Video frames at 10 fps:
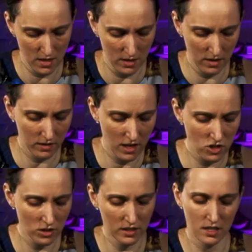Now in case
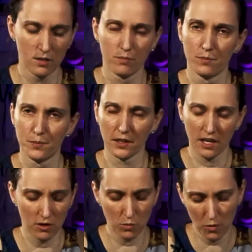you're like, but
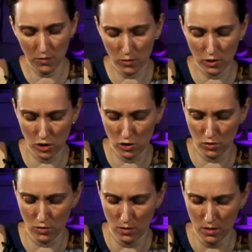Karen, what we're going to
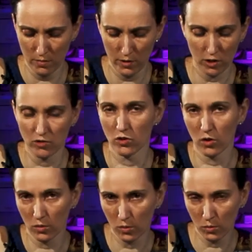do, because you've got
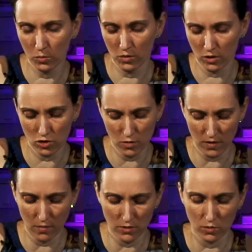a hole and a tube in
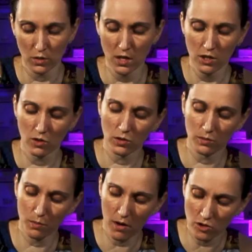the middle, you're going to
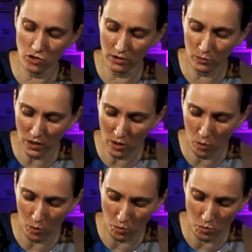puncture a wee
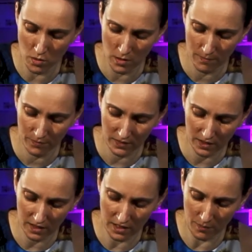hole
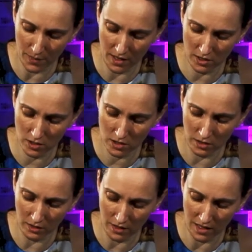in the bit to
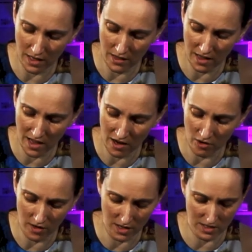let
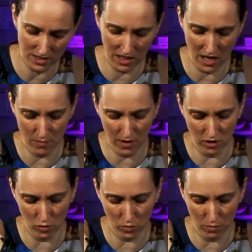air escape, and
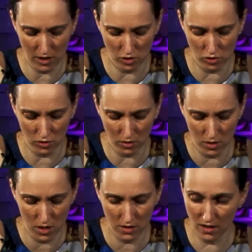you're going to make sure
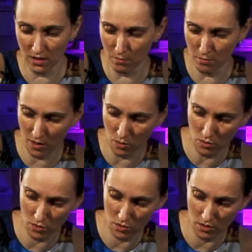that the
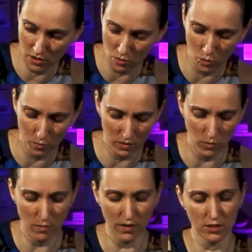mouth is open a
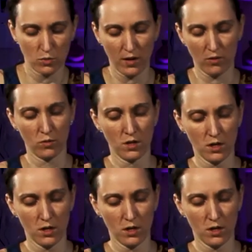wee bit as well.